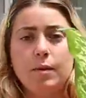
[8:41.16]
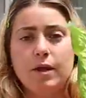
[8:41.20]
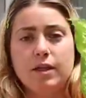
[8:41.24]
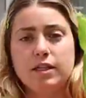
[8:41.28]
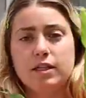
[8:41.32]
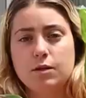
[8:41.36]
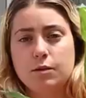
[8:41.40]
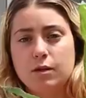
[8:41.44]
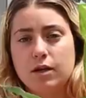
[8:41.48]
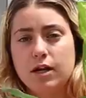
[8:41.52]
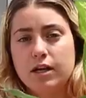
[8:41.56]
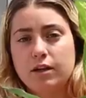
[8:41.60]
of
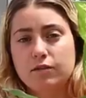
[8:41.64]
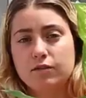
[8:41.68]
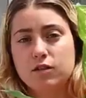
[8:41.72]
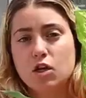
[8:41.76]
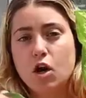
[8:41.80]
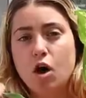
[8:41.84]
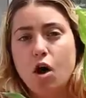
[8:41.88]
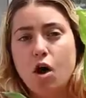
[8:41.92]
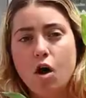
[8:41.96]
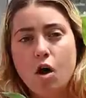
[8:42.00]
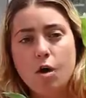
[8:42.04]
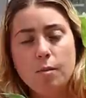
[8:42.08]
plants that were kind of
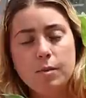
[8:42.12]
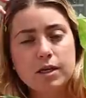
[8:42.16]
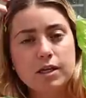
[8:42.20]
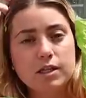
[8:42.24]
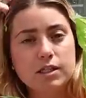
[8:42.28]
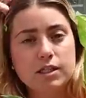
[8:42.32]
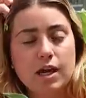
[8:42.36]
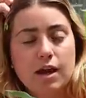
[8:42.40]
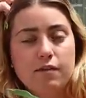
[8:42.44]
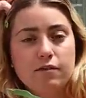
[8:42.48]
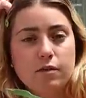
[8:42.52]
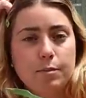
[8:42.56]
tall
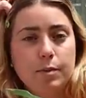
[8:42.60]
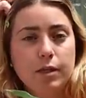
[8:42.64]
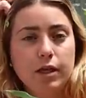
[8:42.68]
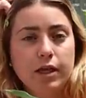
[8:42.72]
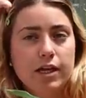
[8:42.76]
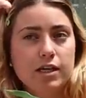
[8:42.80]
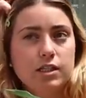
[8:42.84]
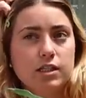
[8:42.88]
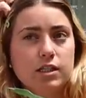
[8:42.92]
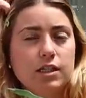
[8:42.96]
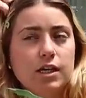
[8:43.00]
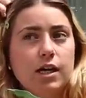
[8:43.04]
because I have a
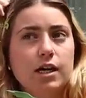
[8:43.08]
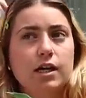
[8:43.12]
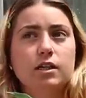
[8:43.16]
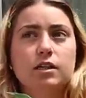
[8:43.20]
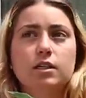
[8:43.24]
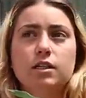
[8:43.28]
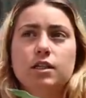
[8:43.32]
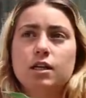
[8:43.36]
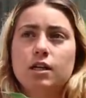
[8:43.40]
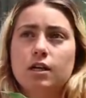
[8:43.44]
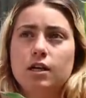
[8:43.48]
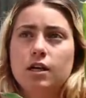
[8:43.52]
plant
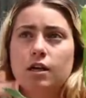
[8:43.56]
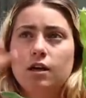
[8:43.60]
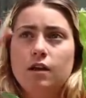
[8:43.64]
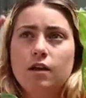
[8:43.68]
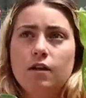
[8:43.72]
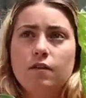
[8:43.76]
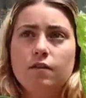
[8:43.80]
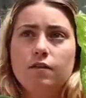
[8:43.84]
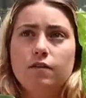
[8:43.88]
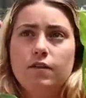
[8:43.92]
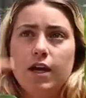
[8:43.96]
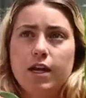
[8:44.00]
stand
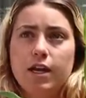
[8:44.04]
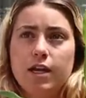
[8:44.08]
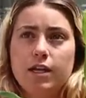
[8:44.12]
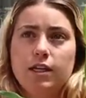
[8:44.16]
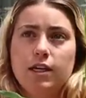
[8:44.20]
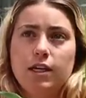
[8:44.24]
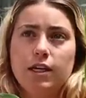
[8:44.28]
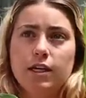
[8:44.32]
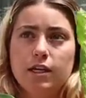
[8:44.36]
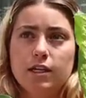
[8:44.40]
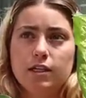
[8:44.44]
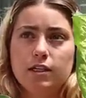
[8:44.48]
that I
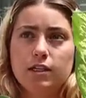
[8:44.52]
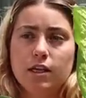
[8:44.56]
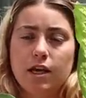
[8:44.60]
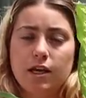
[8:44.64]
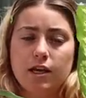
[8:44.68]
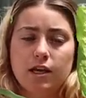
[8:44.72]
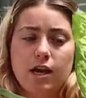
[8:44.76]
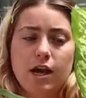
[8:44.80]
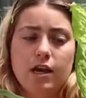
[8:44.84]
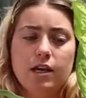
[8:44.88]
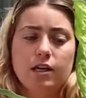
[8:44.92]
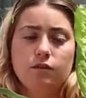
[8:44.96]
needed
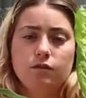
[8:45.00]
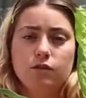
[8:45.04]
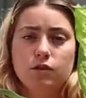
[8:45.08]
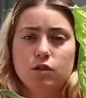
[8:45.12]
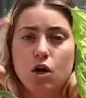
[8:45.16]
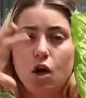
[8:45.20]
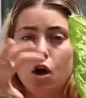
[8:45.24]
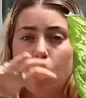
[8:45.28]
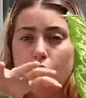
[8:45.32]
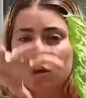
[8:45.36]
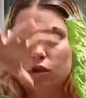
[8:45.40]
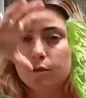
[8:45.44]
like kind of
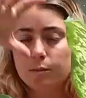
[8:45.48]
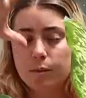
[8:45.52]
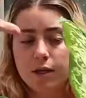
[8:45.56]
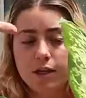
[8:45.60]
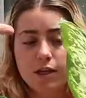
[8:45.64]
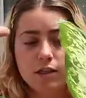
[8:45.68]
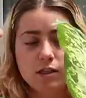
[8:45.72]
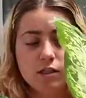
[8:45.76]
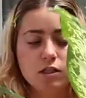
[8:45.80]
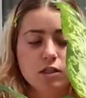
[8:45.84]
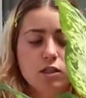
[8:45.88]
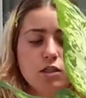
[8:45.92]
taller
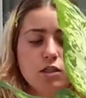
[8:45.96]
plants.